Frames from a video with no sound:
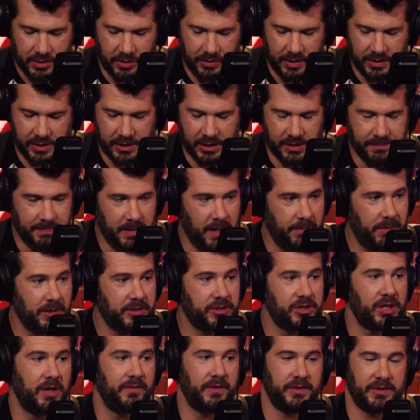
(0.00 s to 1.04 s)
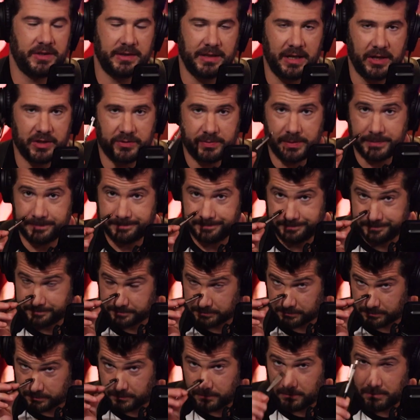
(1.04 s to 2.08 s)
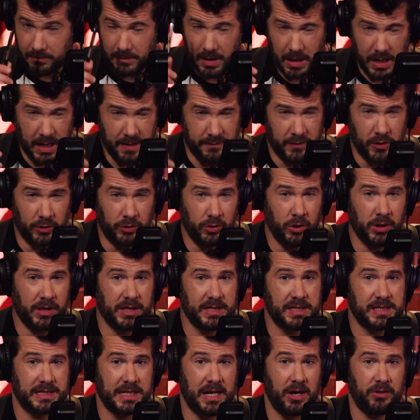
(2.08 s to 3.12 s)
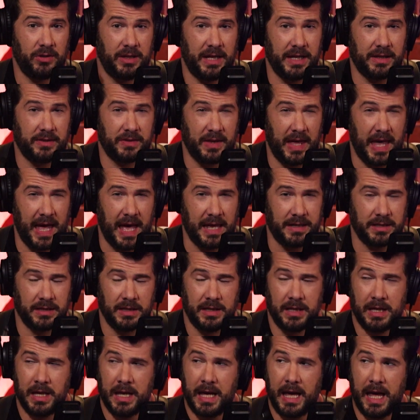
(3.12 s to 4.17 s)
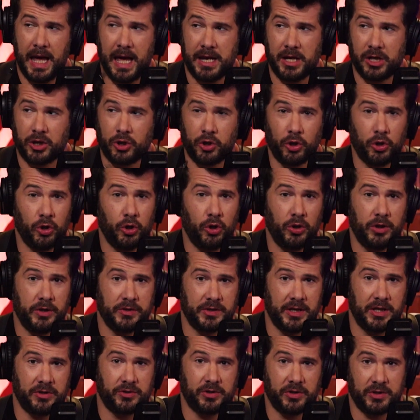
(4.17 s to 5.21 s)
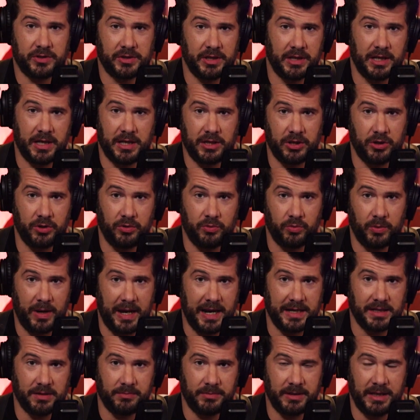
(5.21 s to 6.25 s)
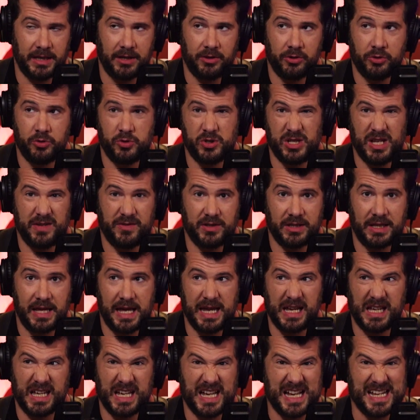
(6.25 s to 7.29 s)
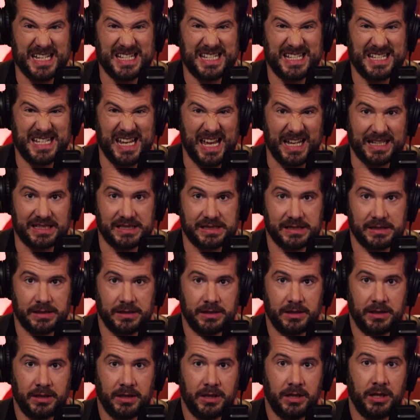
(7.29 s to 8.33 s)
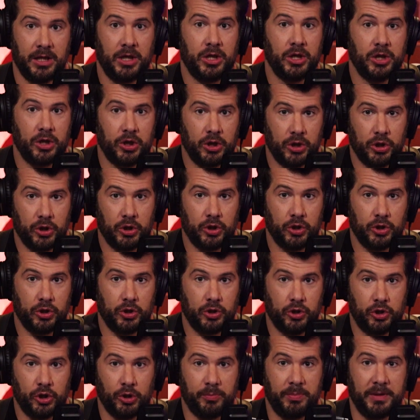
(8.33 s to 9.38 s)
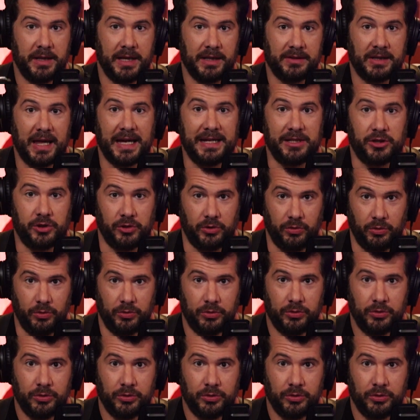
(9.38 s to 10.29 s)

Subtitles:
So this is a public service announcement. If you look and sound like that, and a girl is interested in you randomly, who's even like a six, you're being lied to.